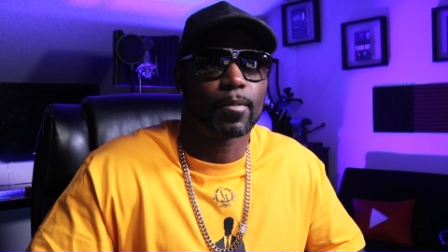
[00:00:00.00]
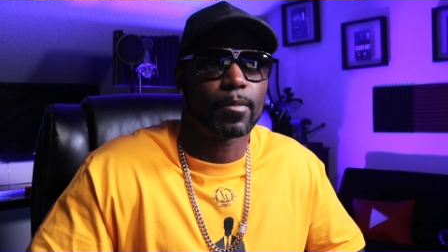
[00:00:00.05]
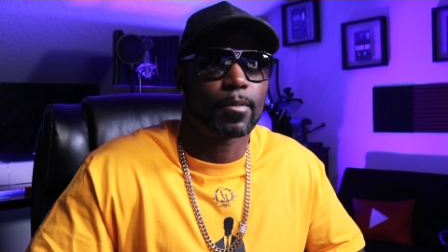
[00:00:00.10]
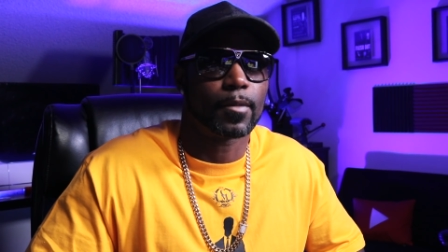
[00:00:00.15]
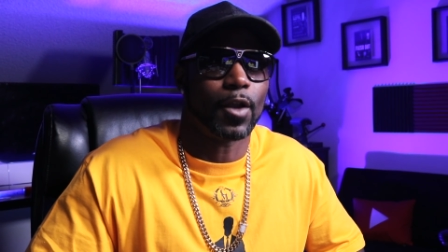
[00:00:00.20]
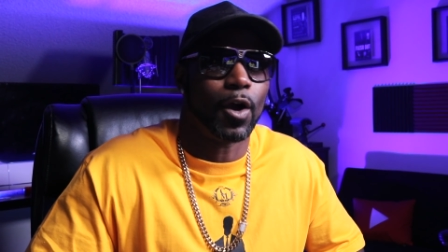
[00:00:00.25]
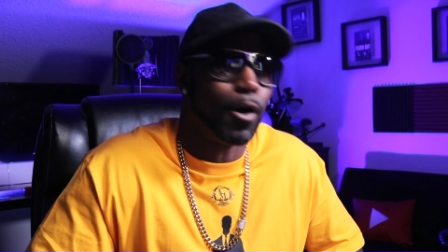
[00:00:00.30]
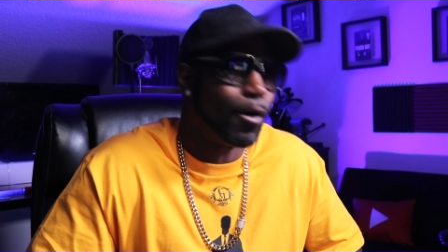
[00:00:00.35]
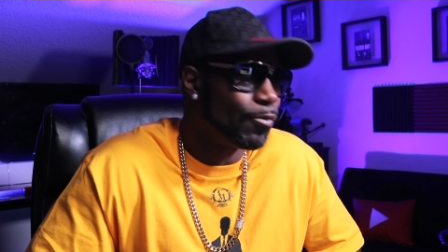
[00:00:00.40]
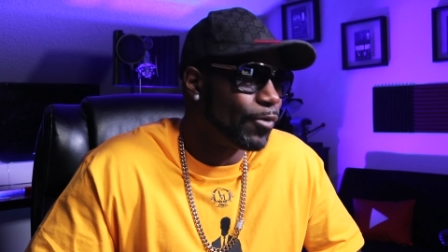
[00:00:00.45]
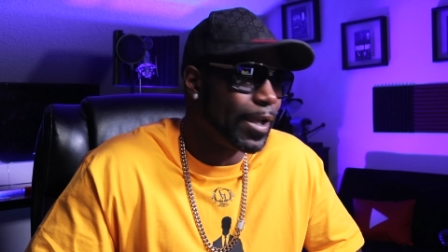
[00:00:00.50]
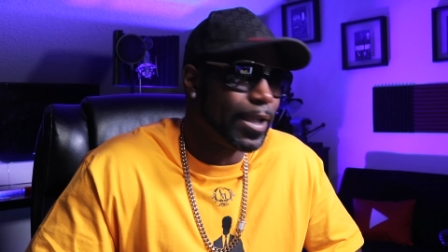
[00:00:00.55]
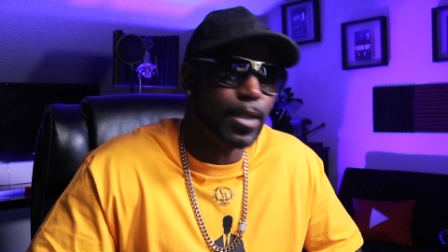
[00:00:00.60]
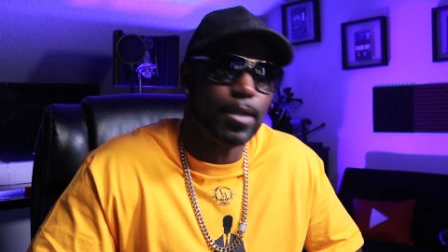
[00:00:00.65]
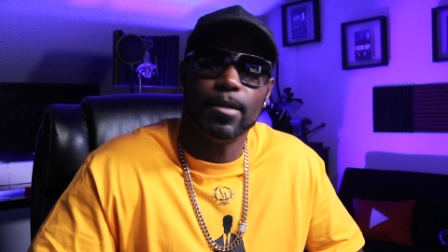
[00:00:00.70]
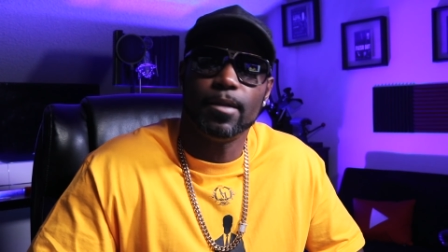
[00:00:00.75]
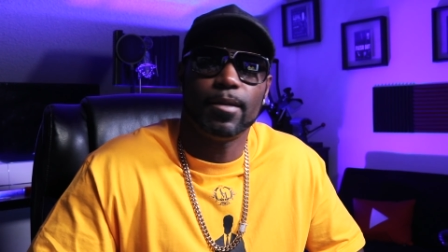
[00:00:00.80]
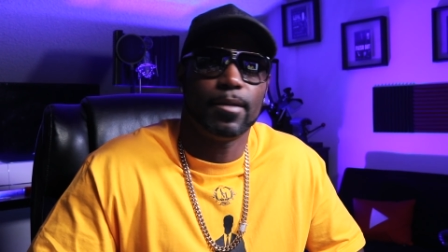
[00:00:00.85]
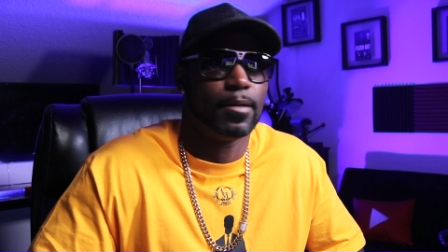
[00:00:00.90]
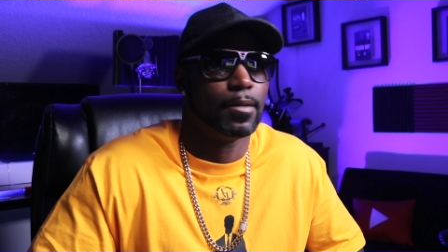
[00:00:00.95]
Already?
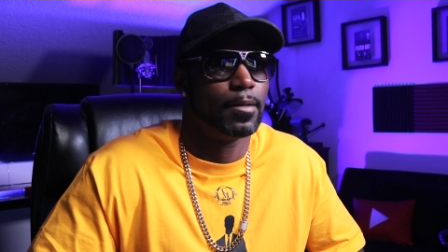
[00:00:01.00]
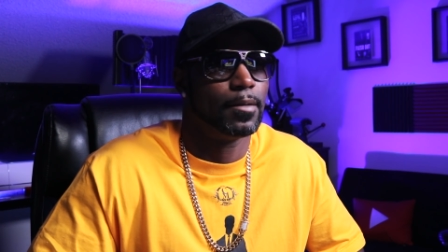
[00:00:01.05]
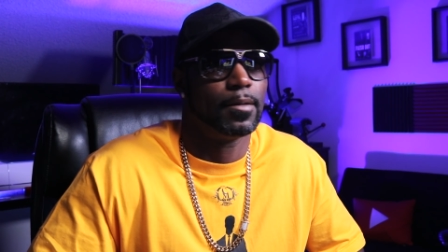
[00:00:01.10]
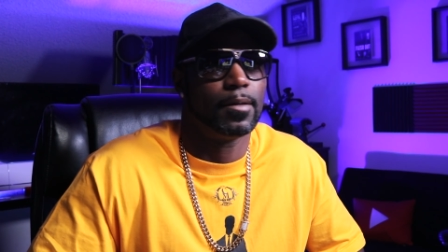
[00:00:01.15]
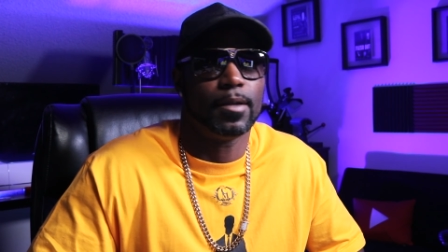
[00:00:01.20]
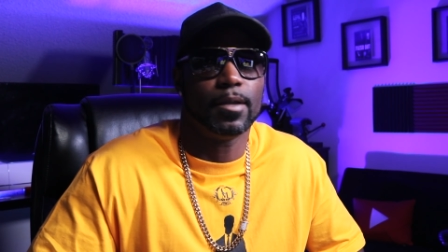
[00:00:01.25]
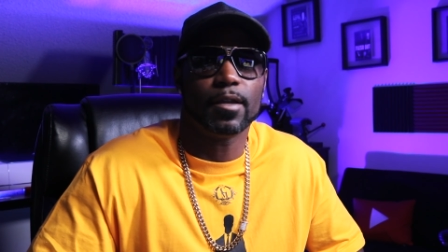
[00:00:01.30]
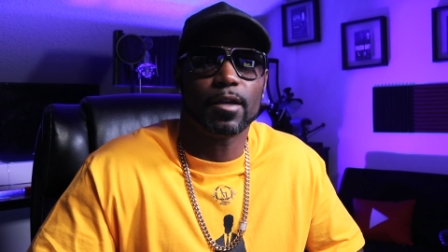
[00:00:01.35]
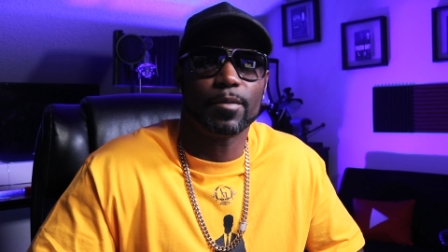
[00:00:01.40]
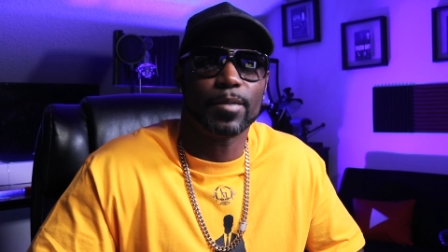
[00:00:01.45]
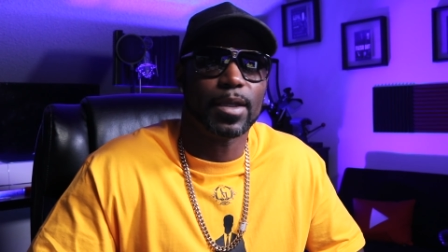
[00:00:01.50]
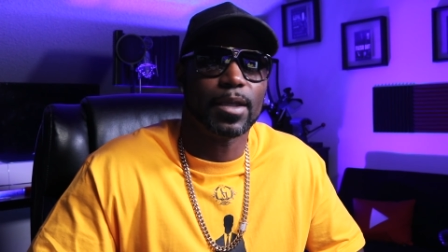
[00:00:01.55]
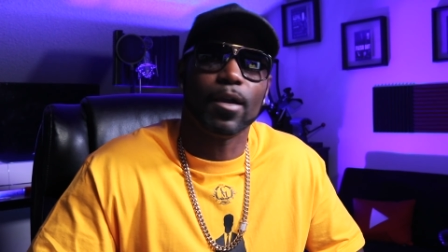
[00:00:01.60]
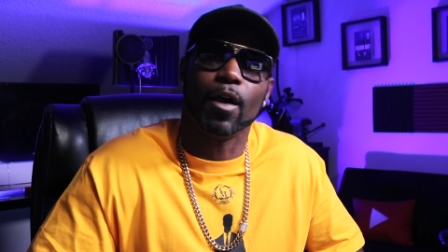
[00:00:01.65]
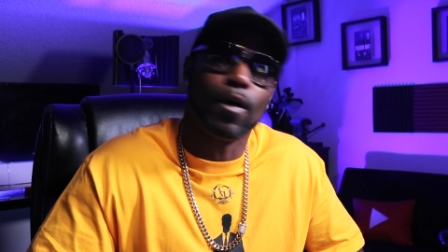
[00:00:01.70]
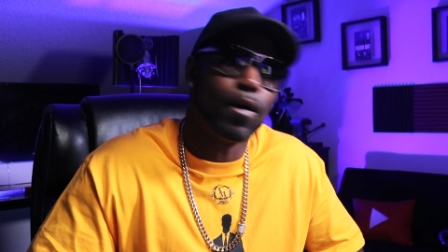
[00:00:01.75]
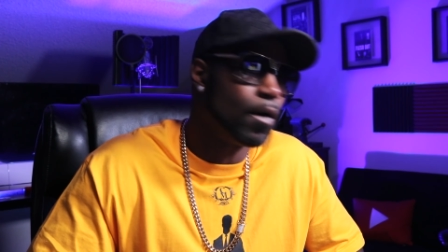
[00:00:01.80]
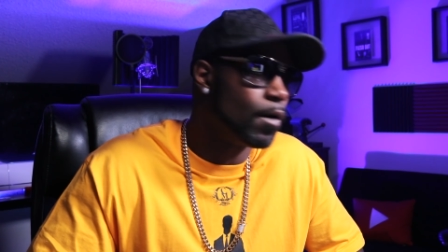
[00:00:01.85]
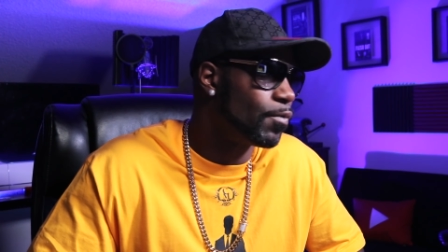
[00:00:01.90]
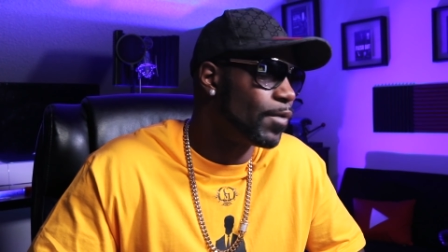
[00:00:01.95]
You know what I mean?
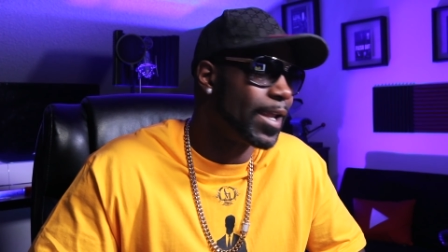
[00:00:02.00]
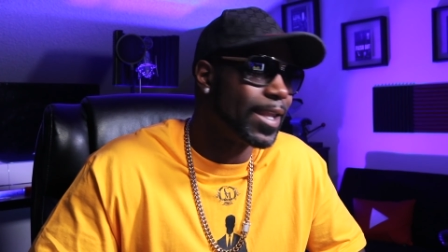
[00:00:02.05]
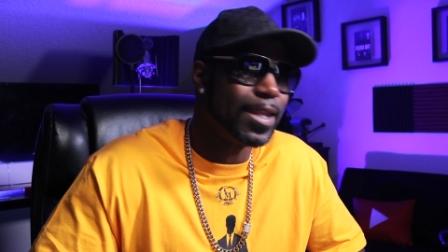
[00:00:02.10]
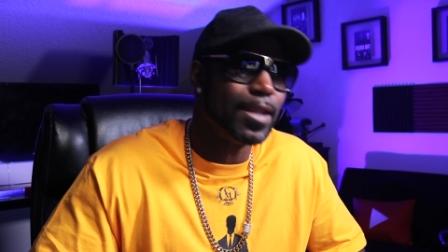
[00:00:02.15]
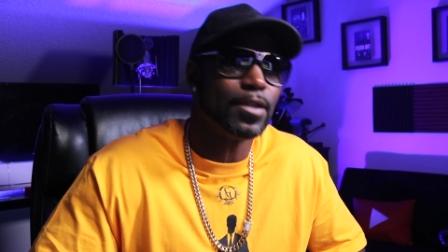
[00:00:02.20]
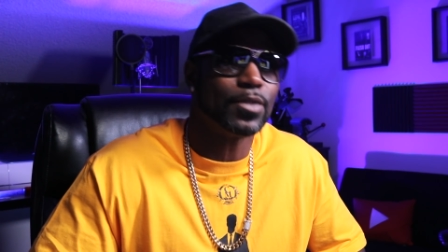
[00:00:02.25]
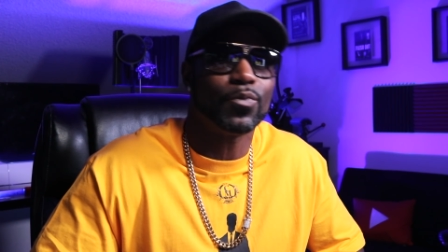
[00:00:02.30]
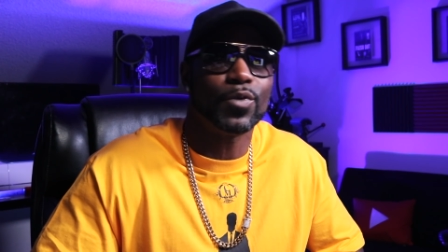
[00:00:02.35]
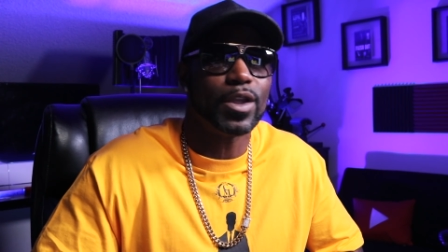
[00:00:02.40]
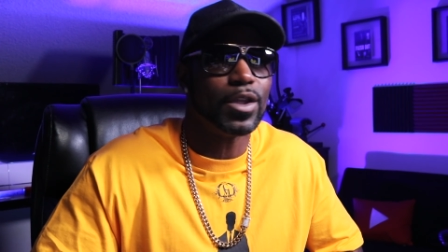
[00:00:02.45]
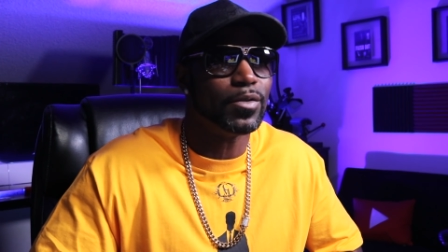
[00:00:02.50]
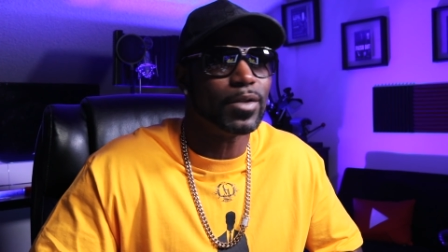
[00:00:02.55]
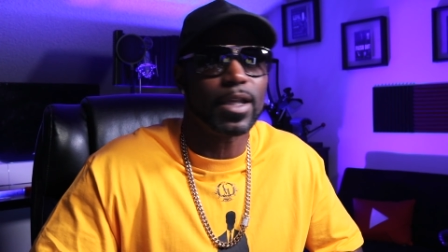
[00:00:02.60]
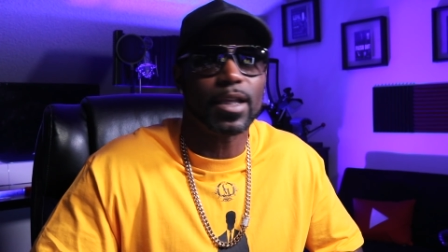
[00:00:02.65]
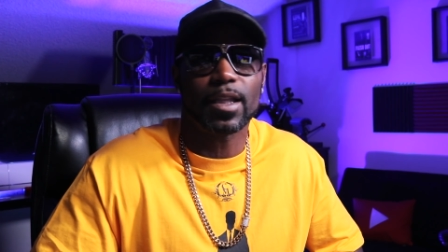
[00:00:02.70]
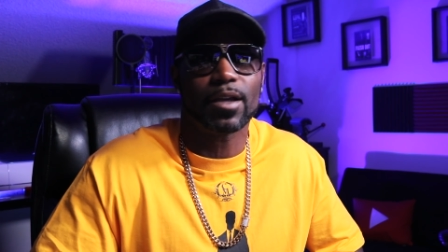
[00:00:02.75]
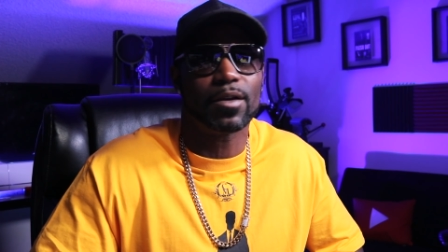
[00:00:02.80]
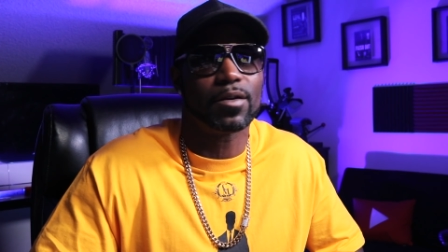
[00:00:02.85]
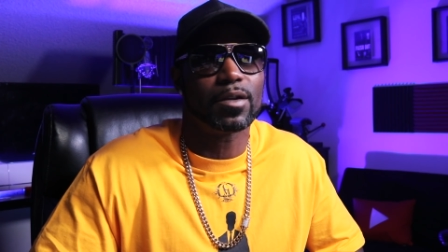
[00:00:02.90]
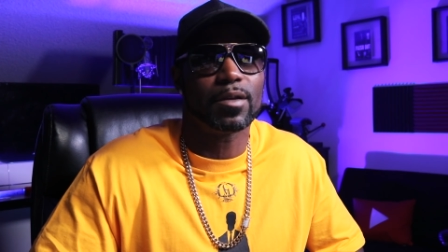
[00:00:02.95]
Already? So what do you think
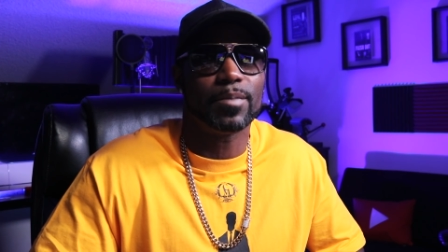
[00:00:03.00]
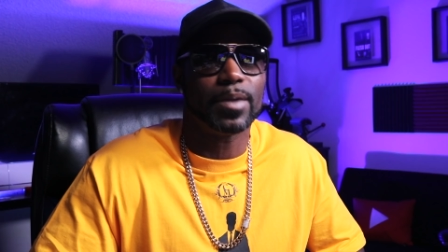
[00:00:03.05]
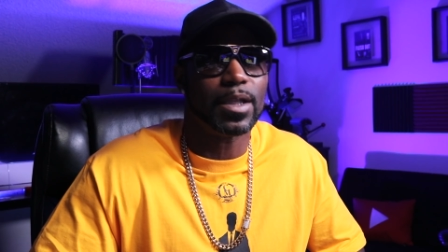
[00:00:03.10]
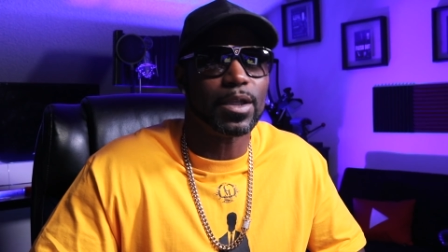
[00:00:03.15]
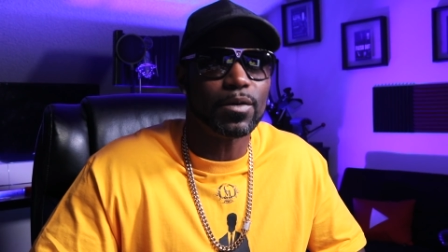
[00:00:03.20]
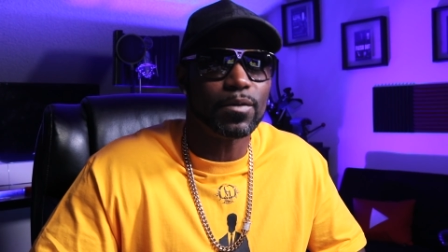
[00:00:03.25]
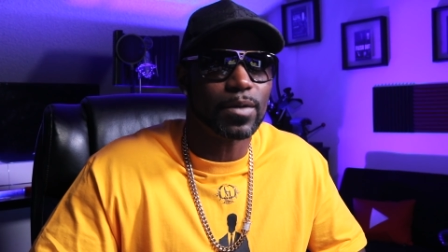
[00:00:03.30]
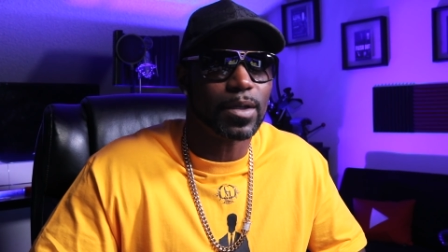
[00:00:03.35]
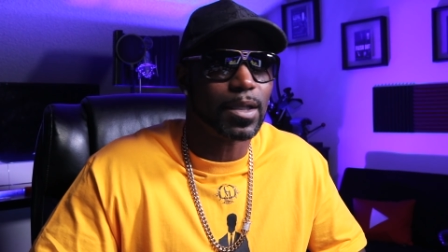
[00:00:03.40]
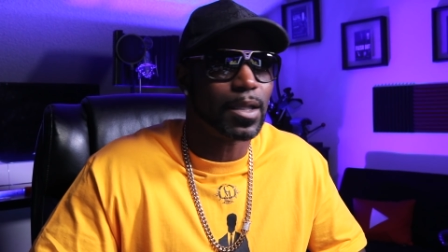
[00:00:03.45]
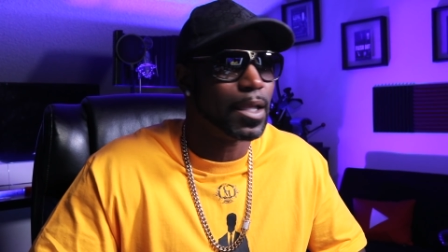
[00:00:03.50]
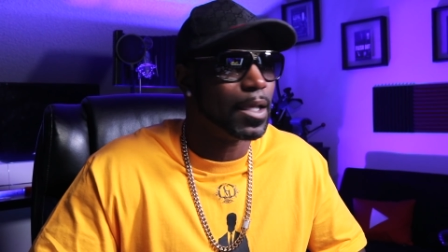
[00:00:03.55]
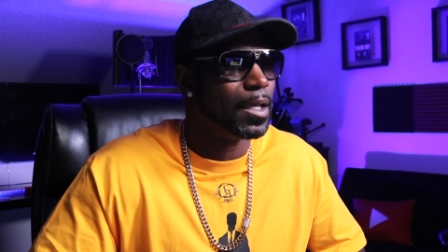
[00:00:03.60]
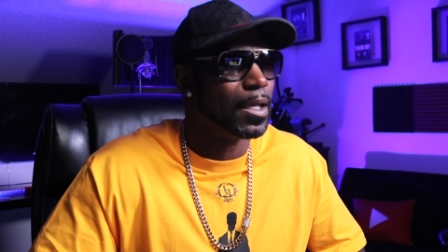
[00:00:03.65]
they're going to be doing